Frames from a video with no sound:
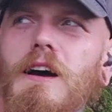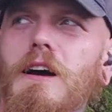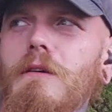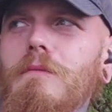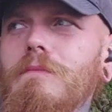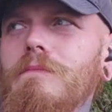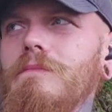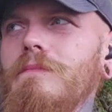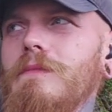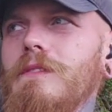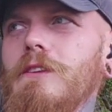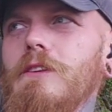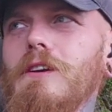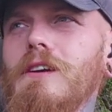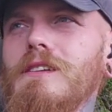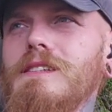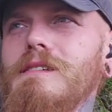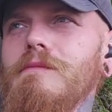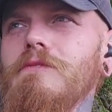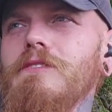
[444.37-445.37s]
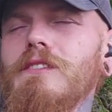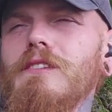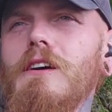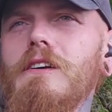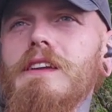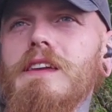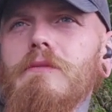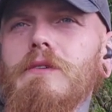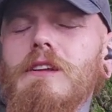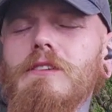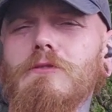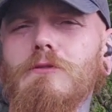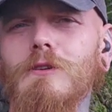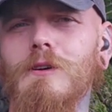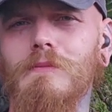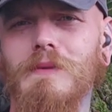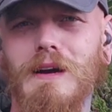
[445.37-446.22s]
Um, you guys seem to like it when I talk